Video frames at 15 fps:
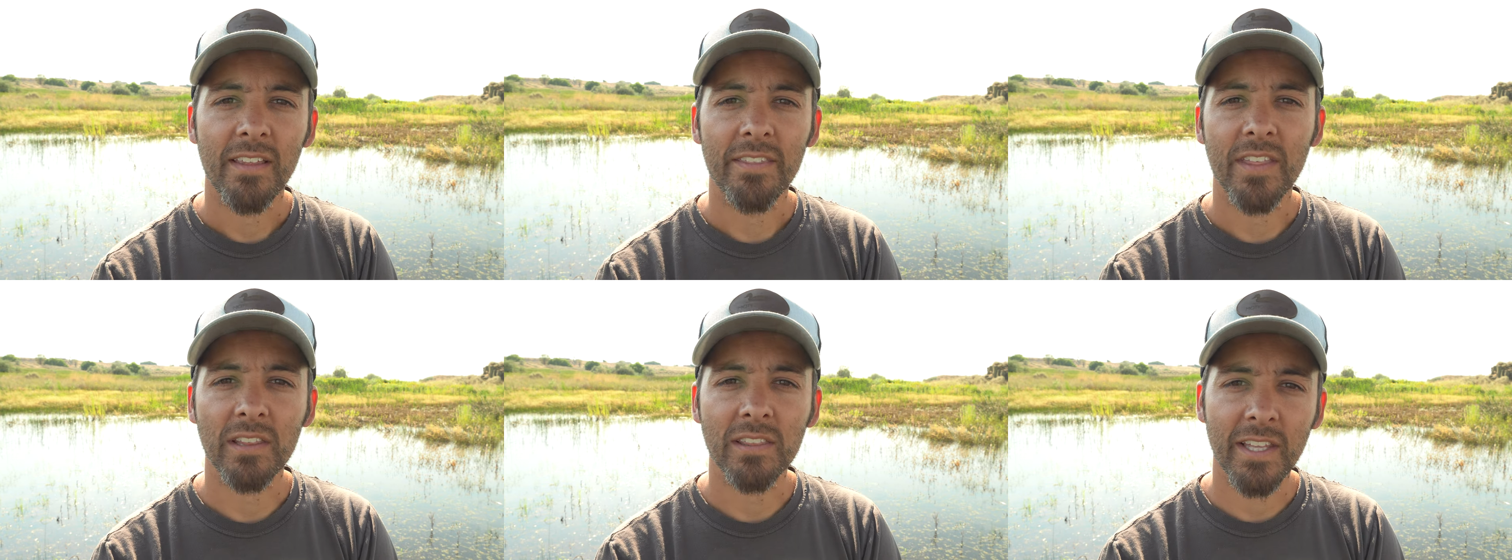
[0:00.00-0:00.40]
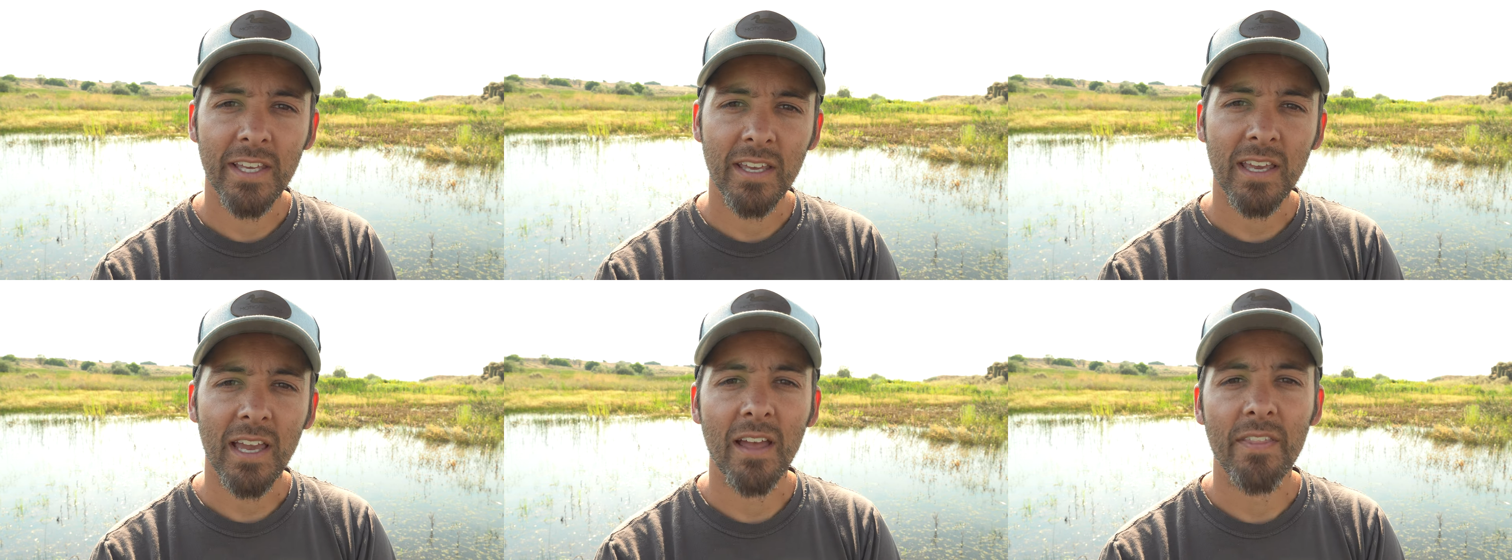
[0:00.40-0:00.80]
the
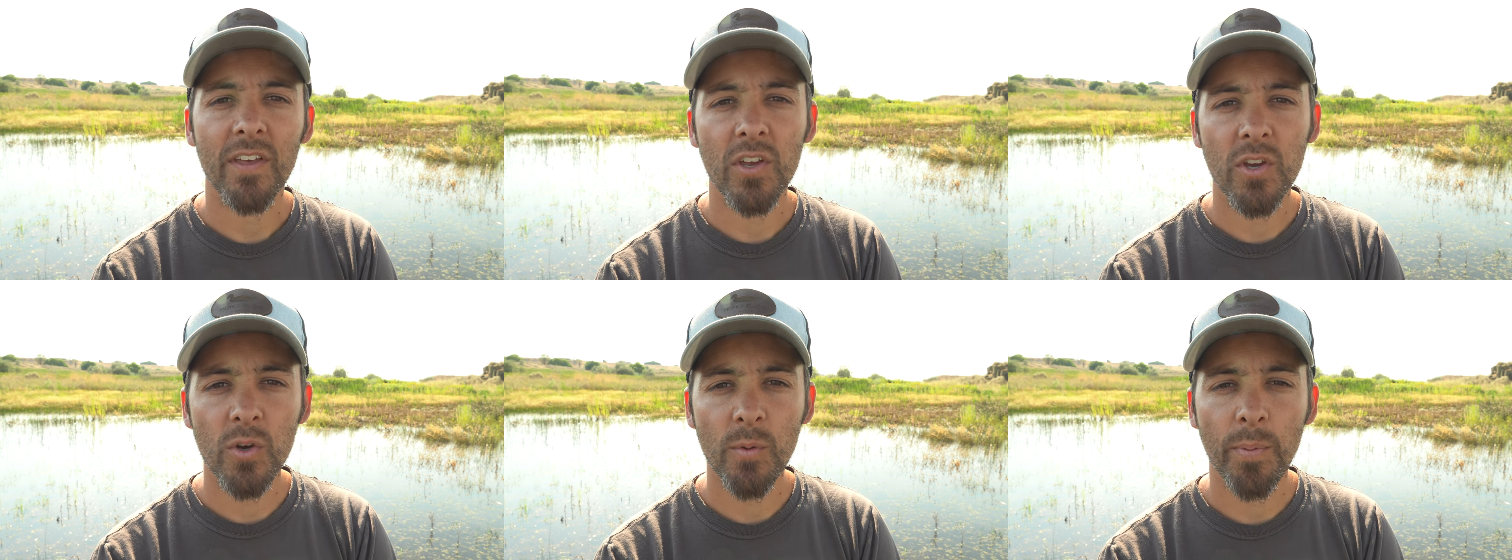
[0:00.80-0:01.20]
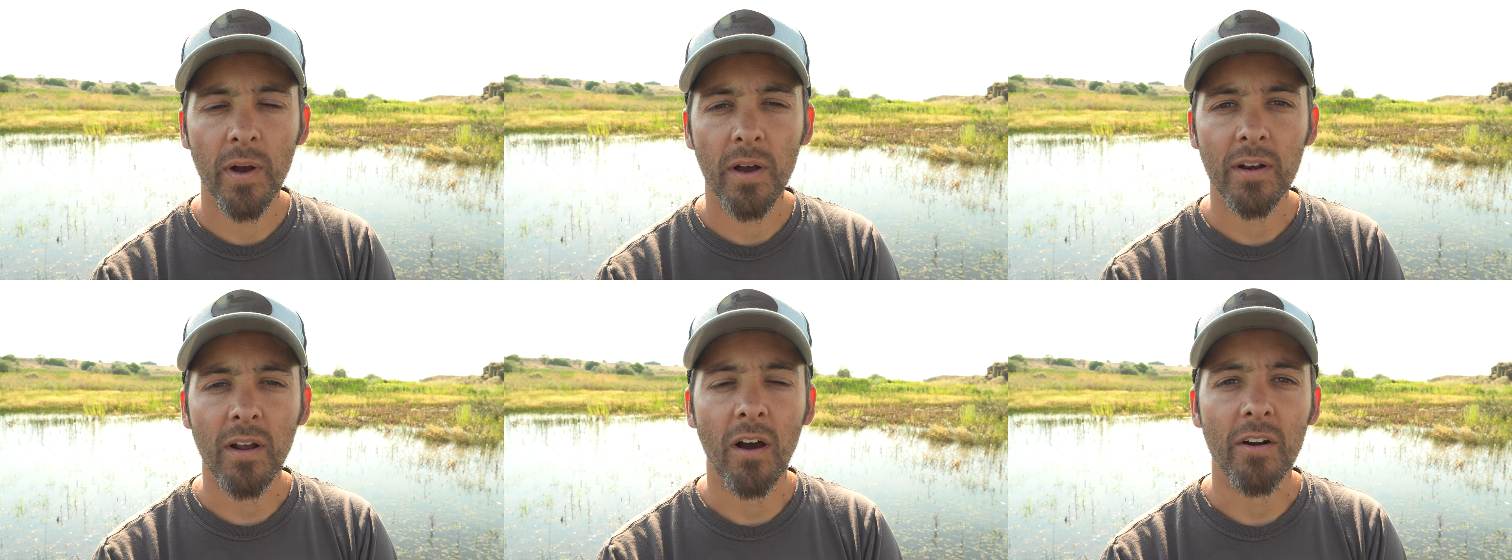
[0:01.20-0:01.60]
link and the
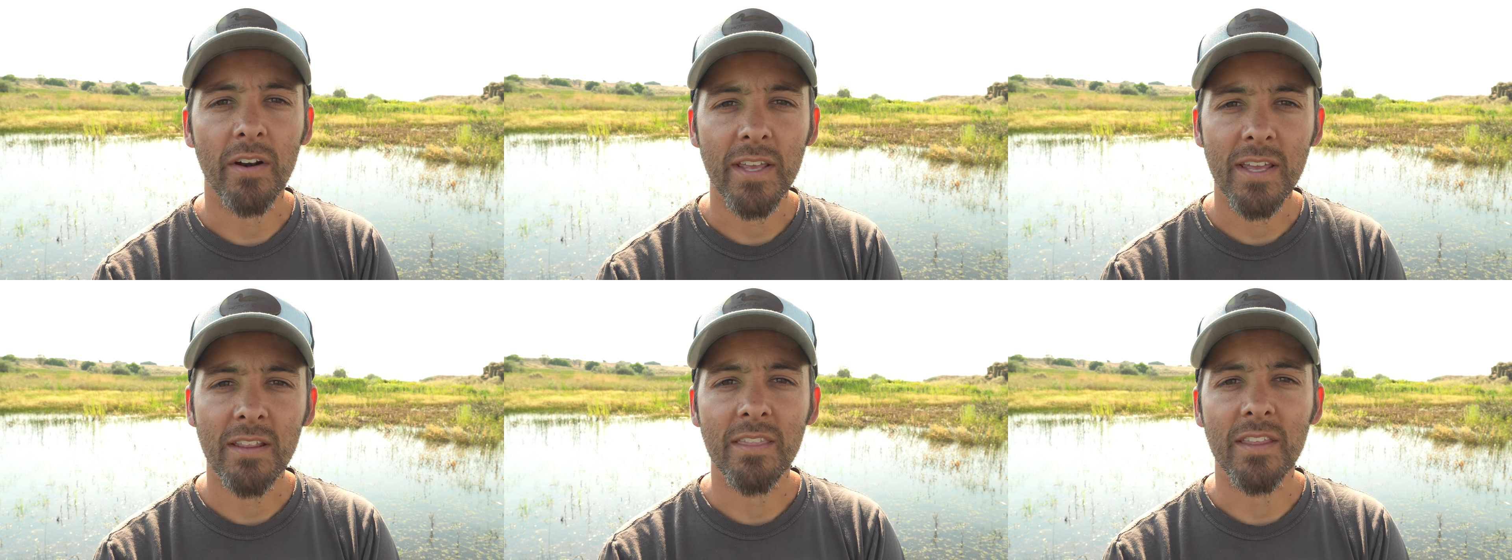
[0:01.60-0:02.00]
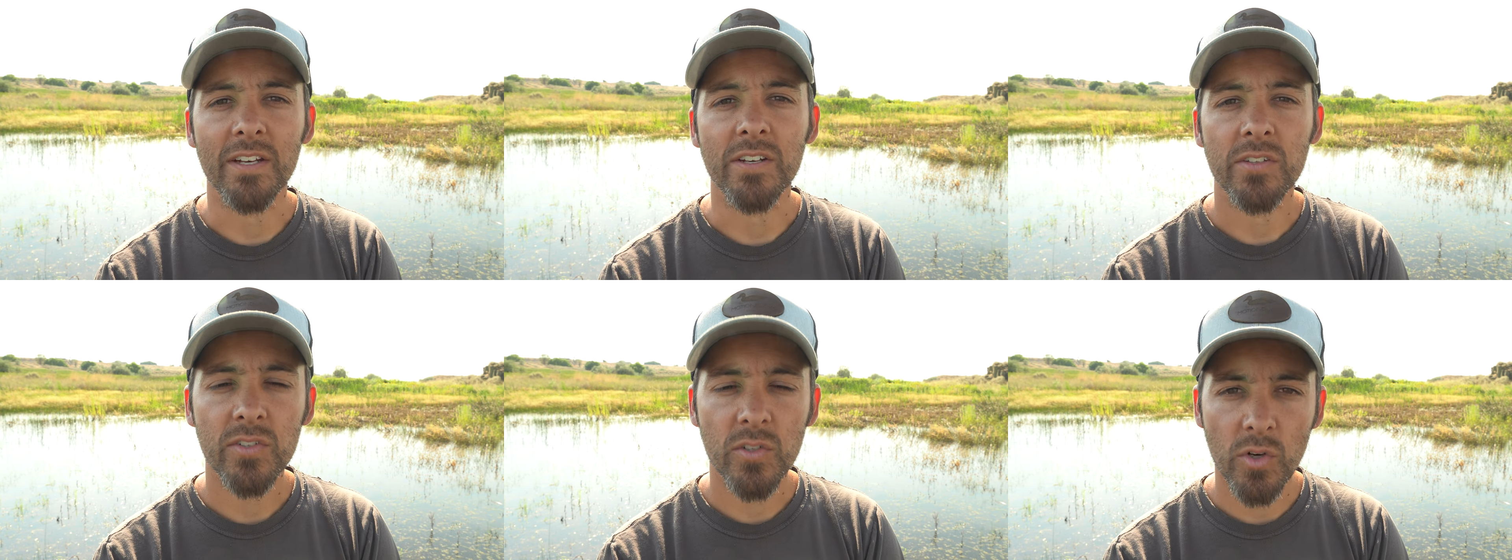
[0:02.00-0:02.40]
coupon are in the
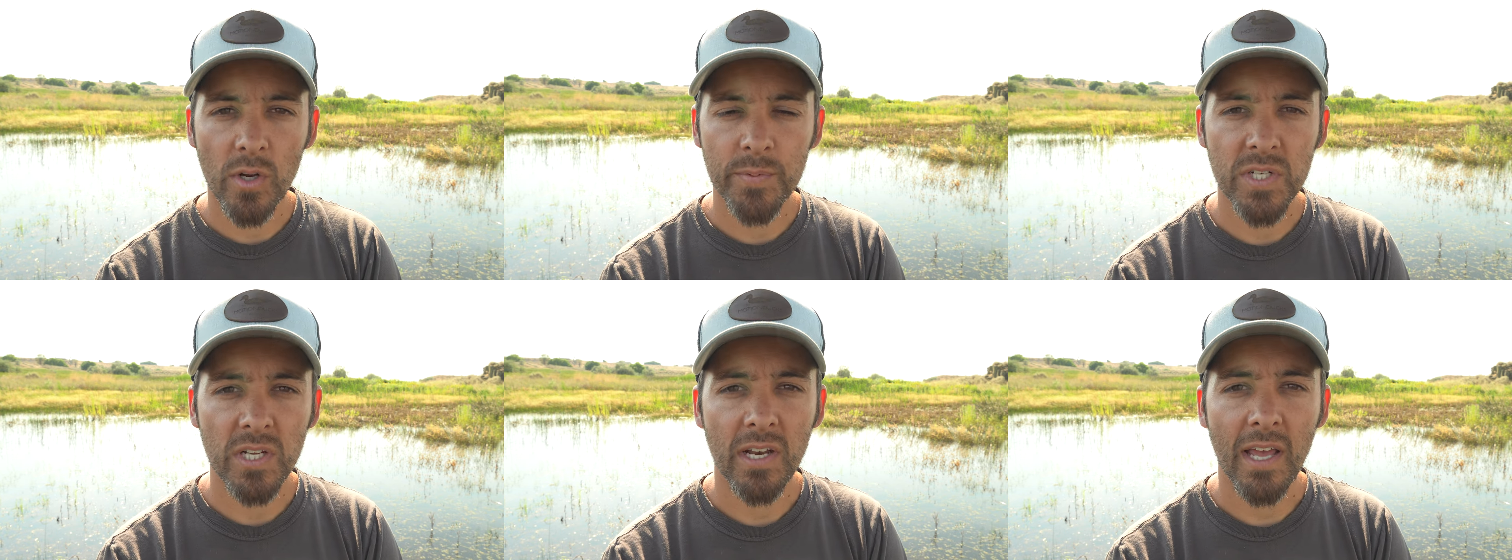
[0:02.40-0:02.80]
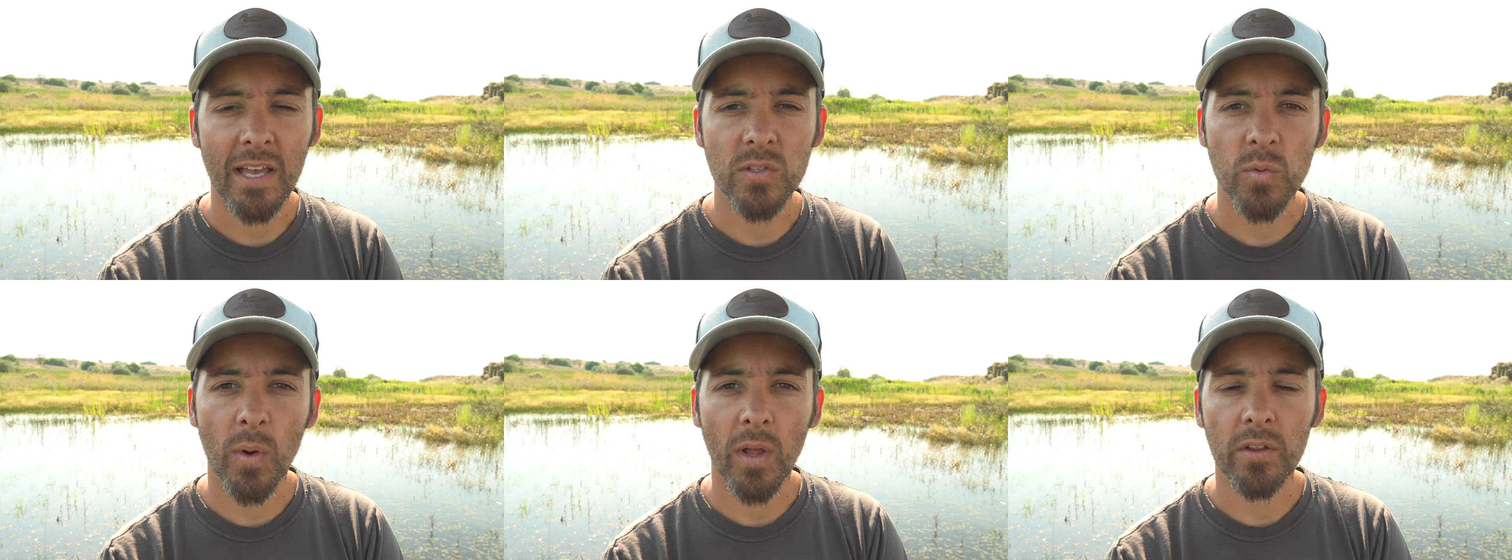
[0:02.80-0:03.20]
description
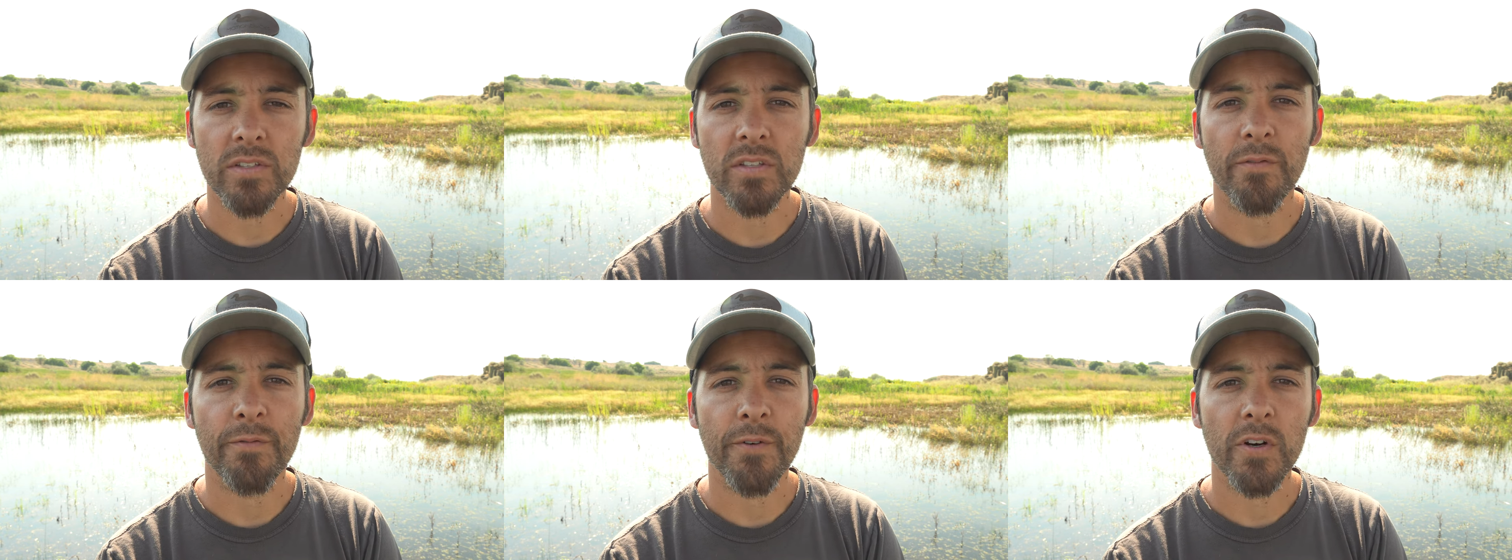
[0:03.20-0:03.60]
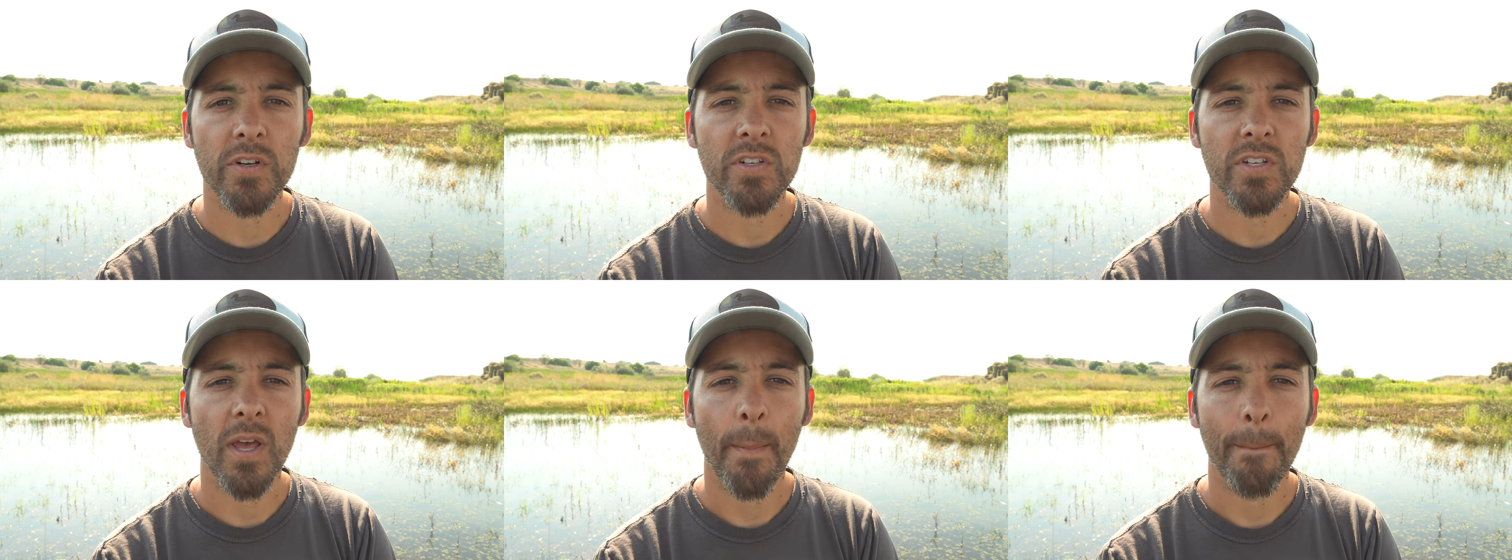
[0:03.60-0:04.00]
as well as the
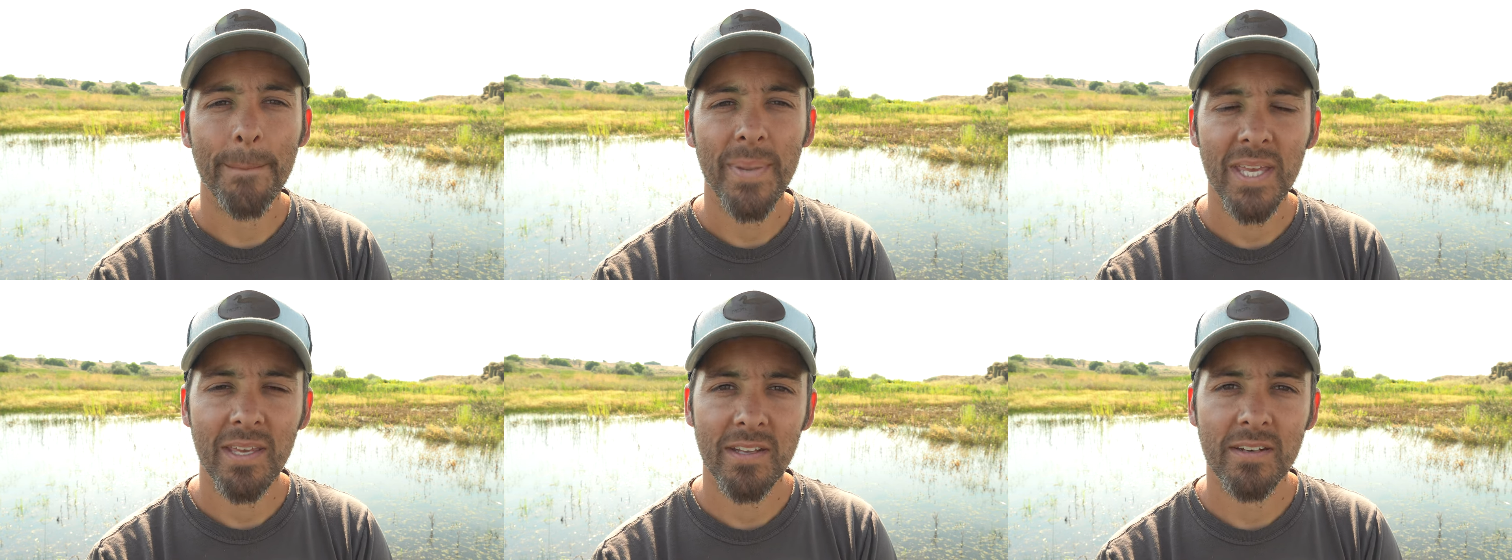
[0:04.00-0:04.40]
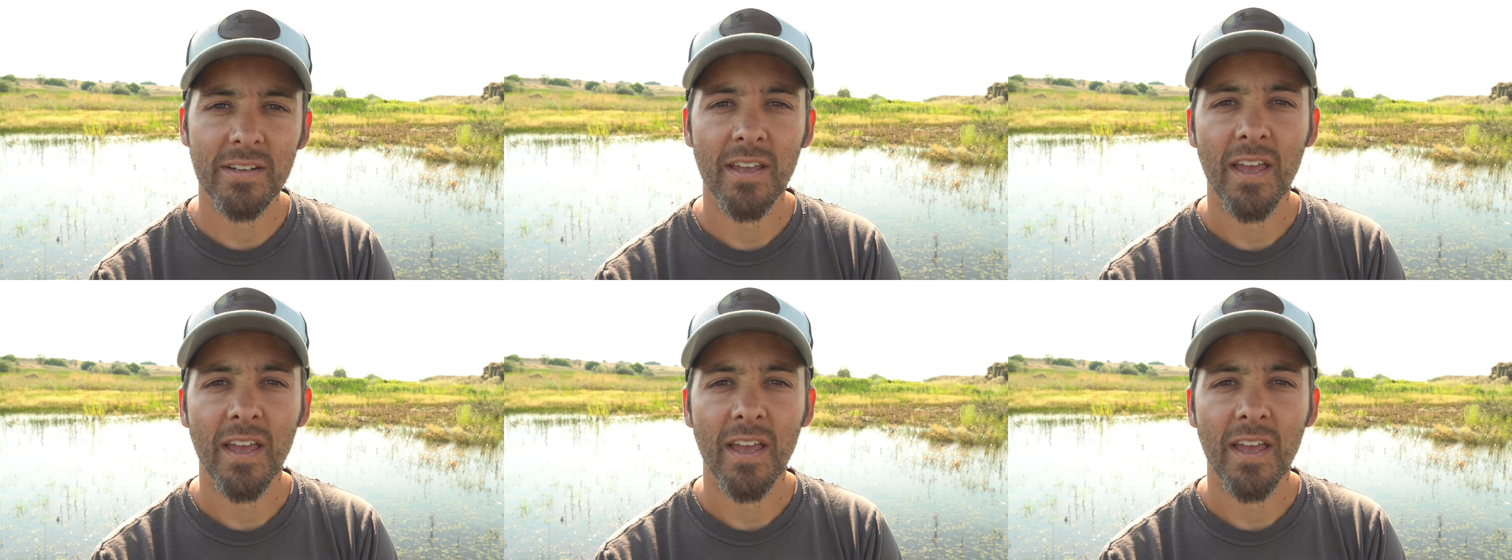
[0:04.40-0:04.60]
first pinned